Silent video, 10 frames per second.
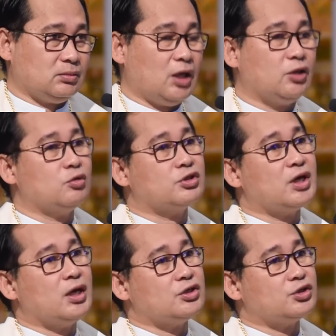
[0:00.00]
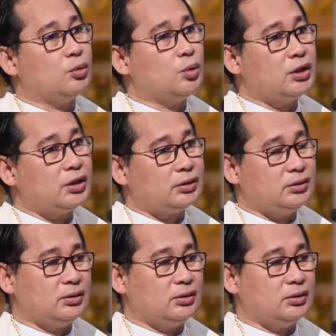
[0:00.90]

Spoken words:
and to change the world